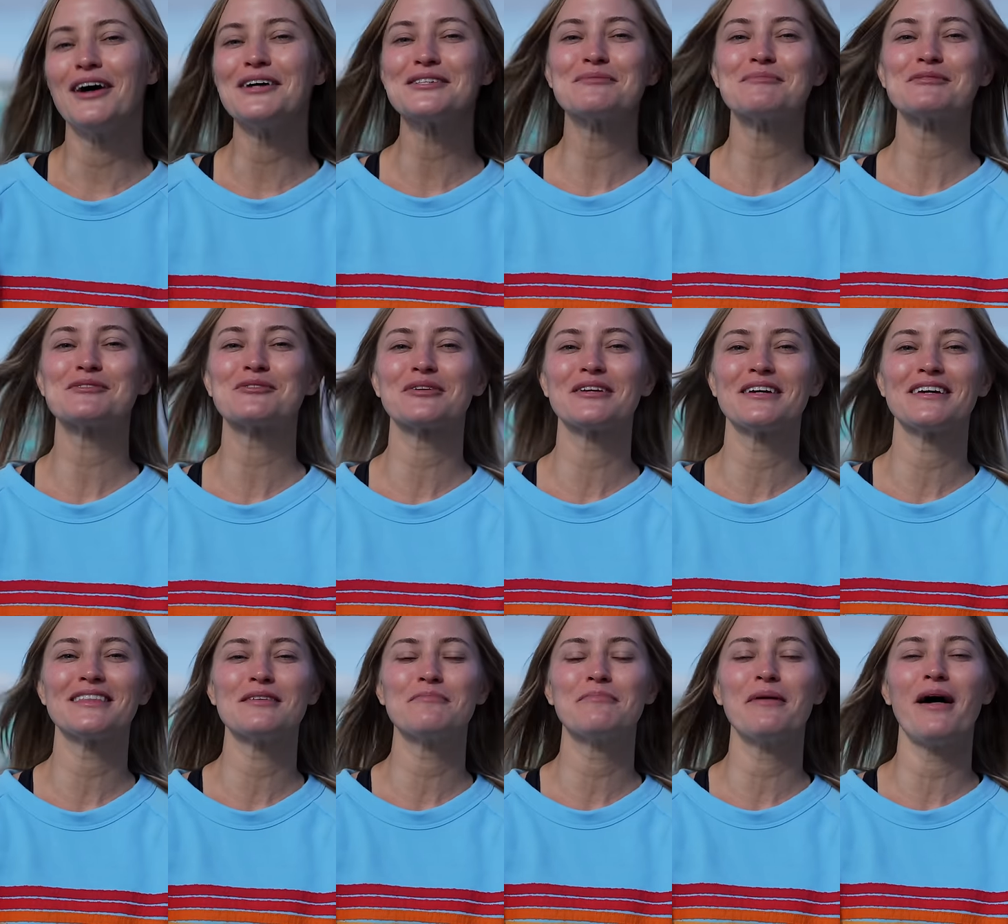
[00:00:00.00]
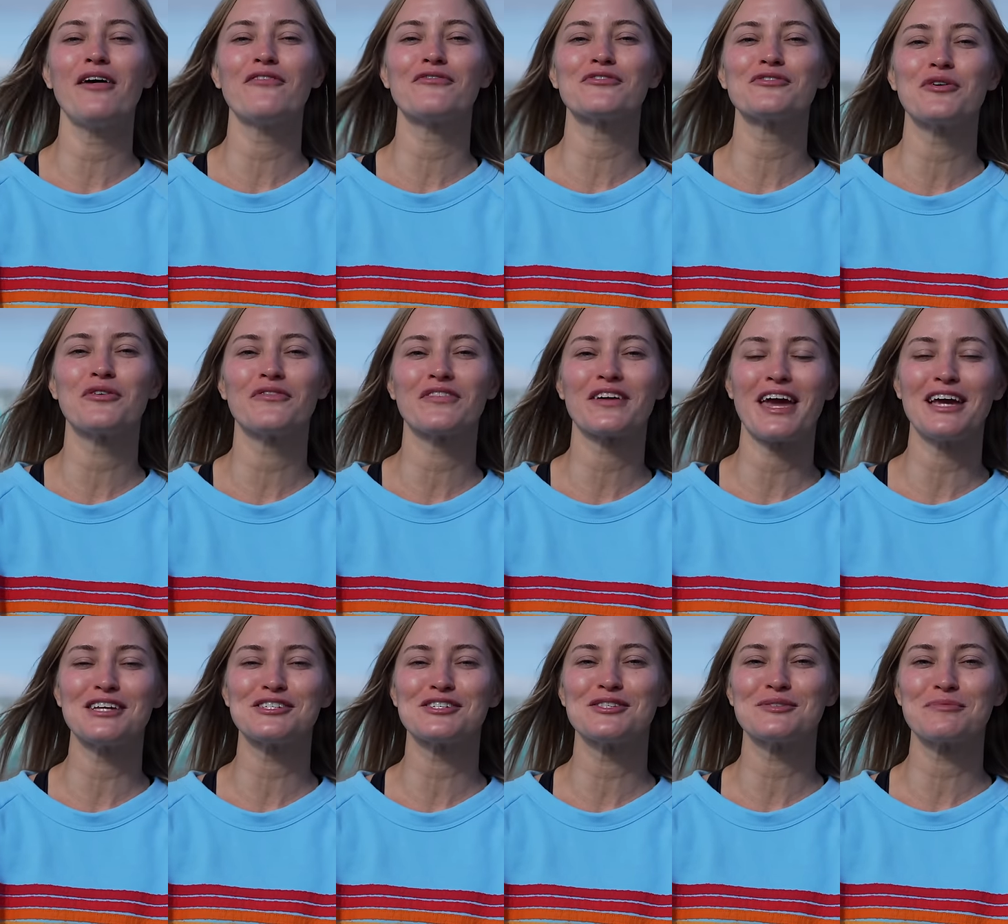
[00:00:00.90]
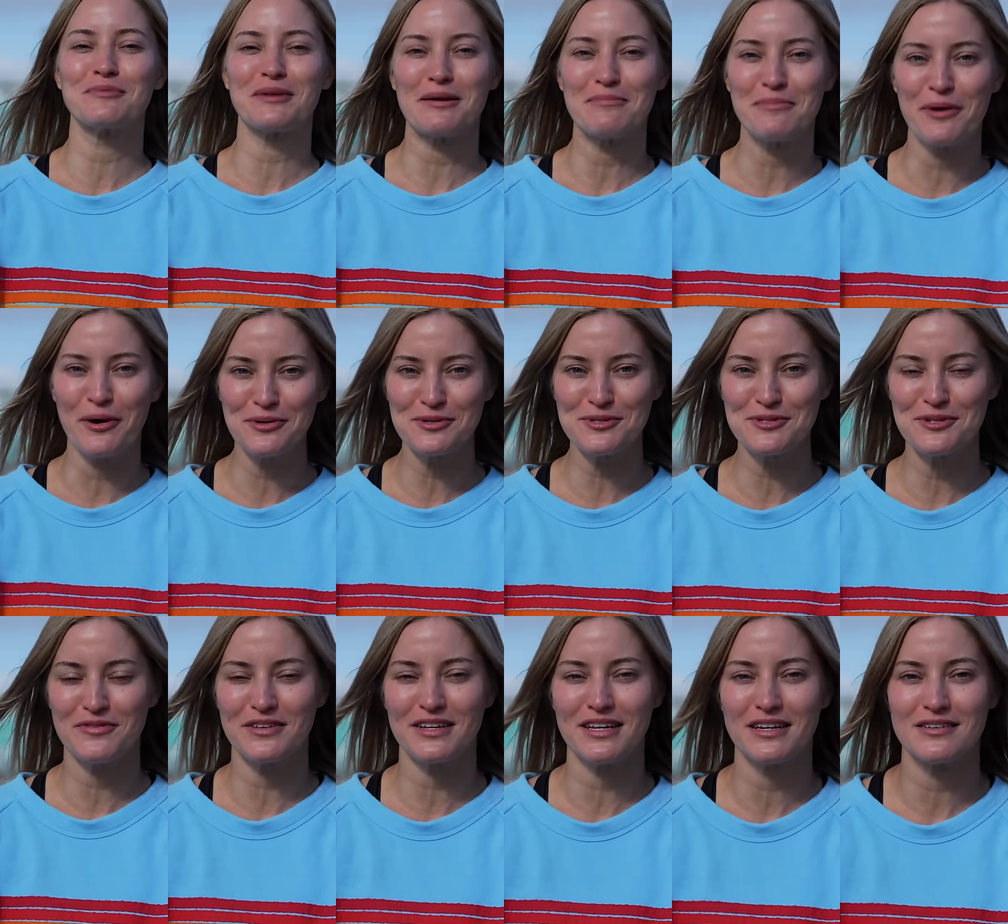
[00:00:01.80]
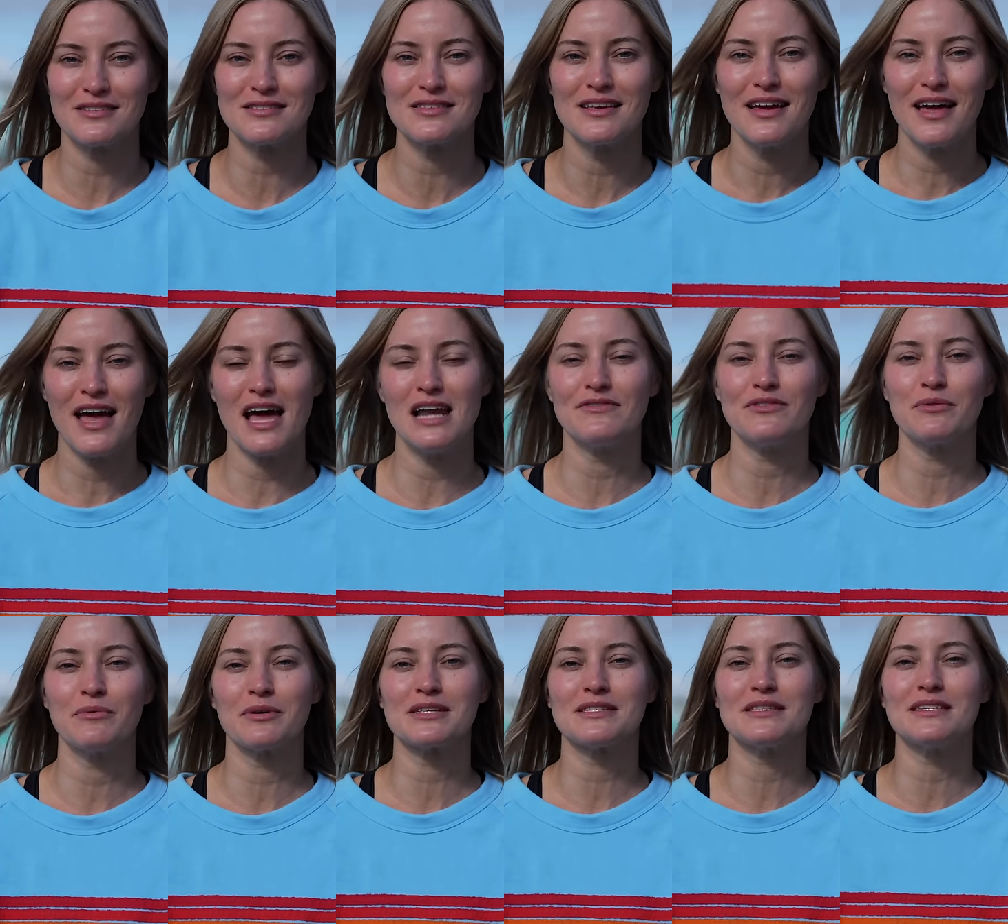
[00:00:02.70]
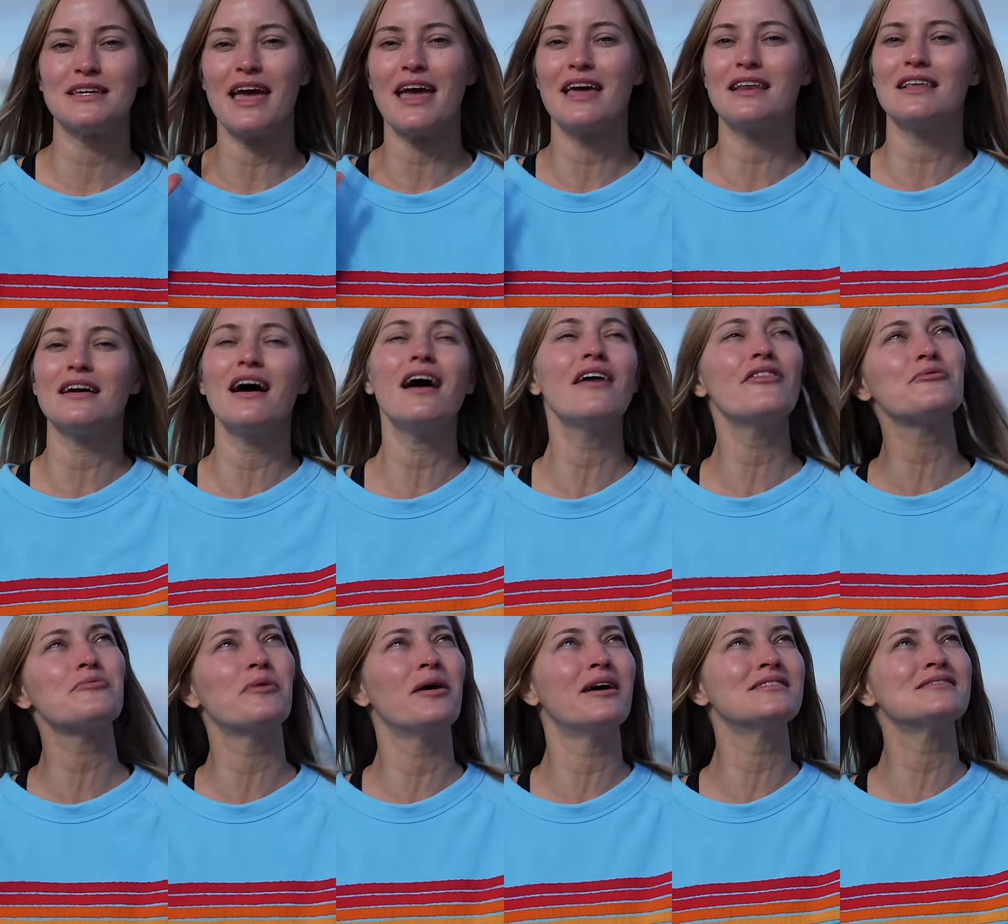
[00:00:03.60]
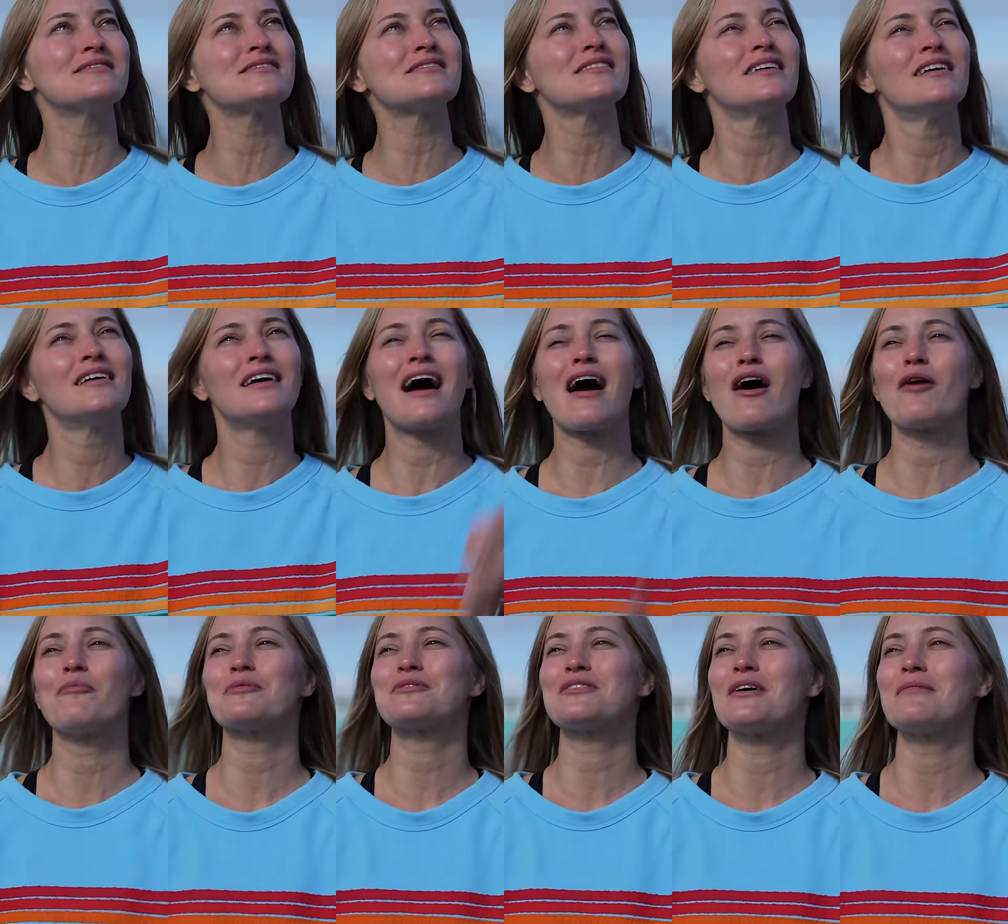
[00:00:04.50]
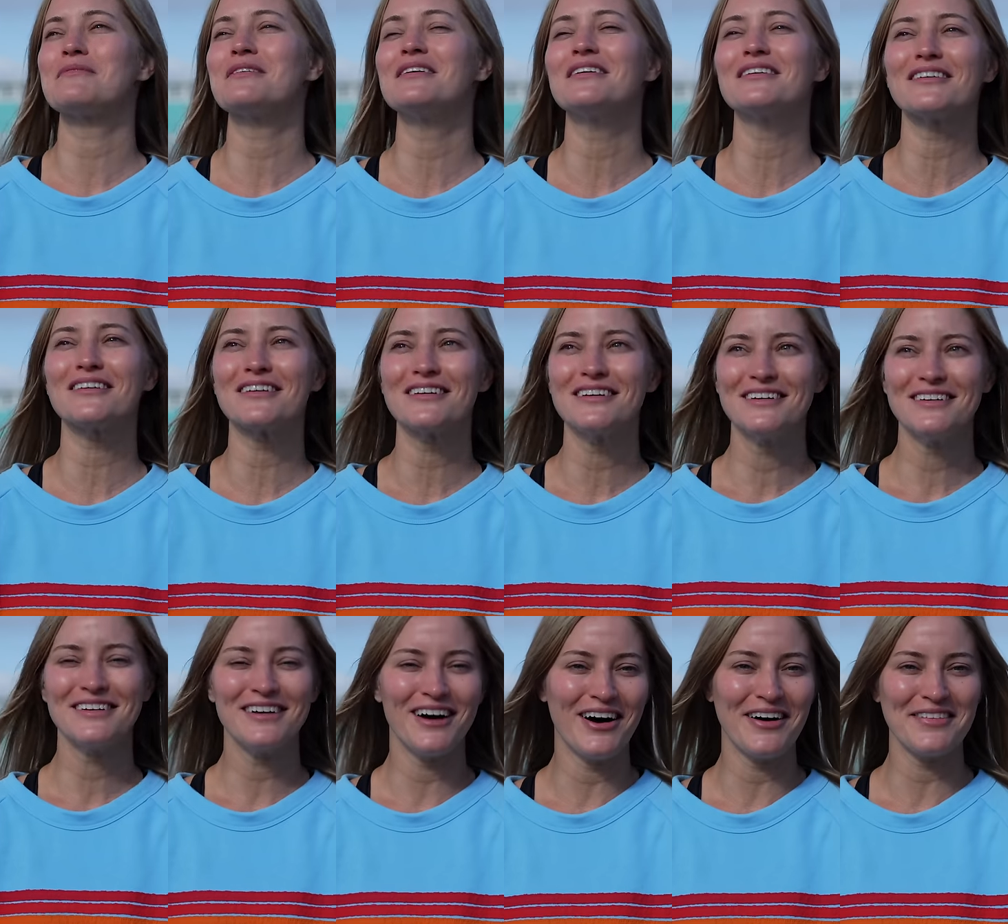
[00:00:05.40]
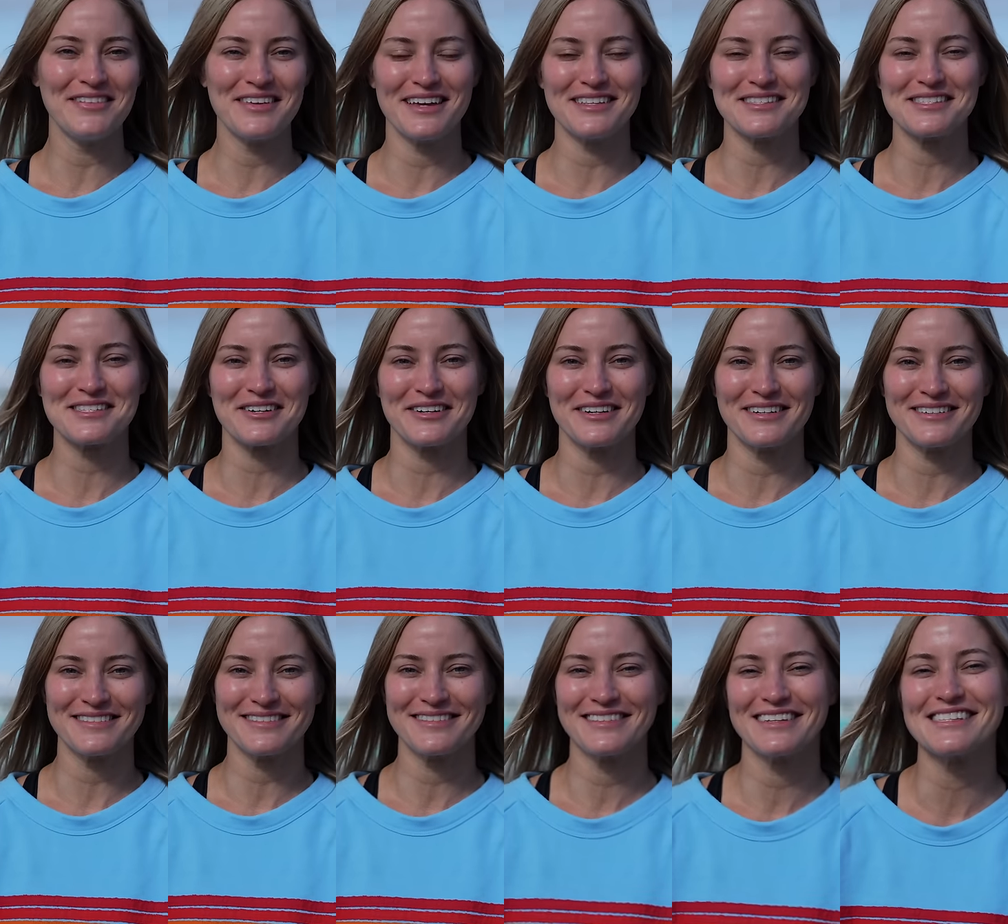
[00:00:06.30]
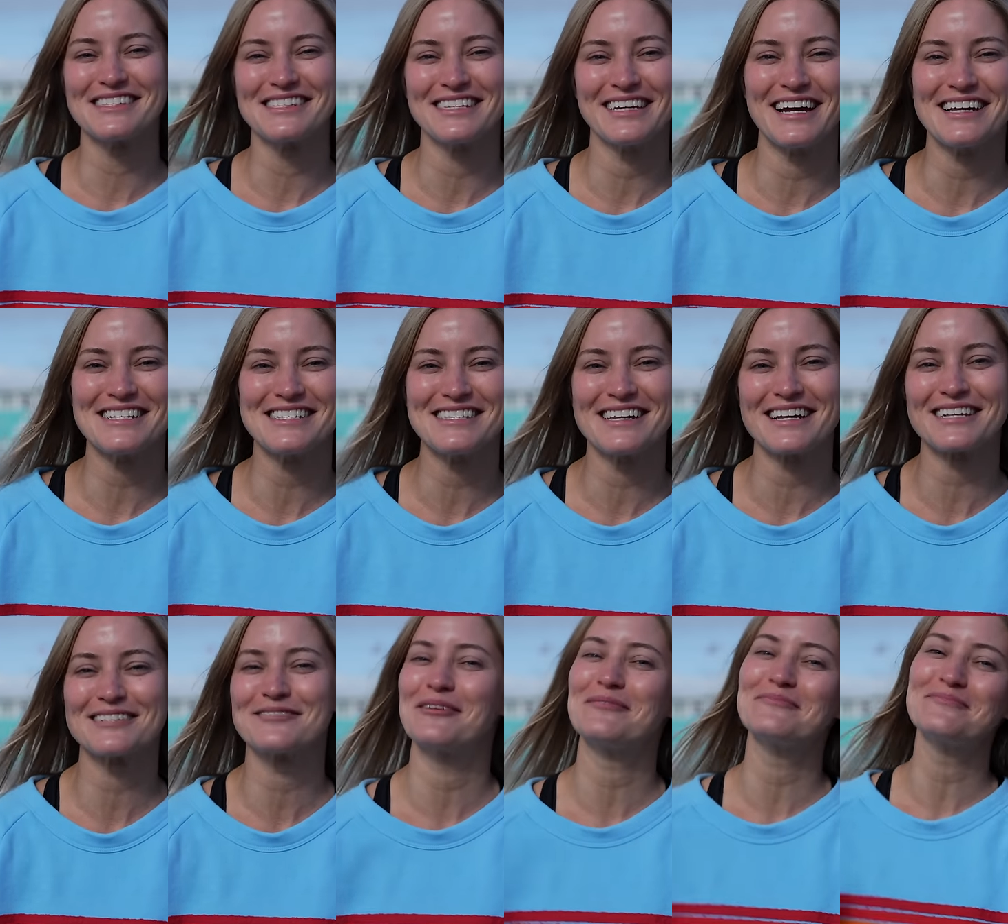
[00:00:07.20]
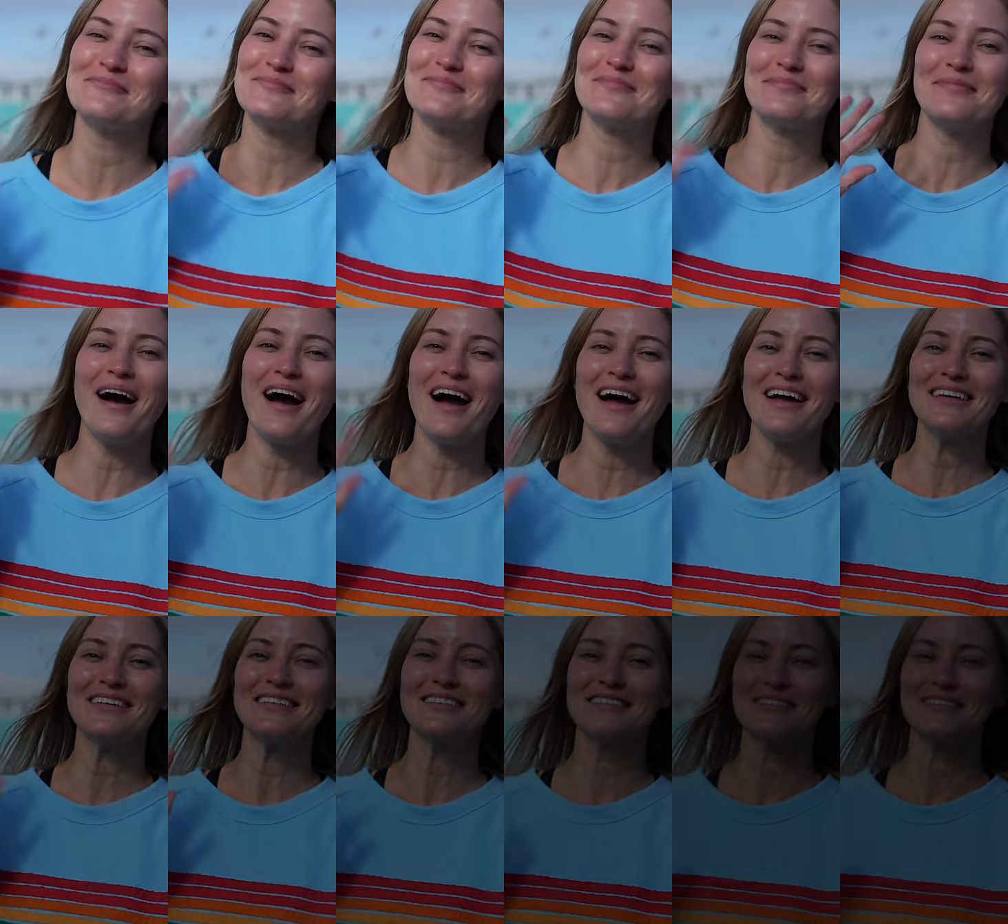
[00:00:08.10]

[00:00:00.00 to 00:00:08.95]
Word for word: Also be sure to hit the bell for notifications when I post new videos, and if you want to see any other ones, I will put them here on the end screen. I'll see you guys in the next one. Bye!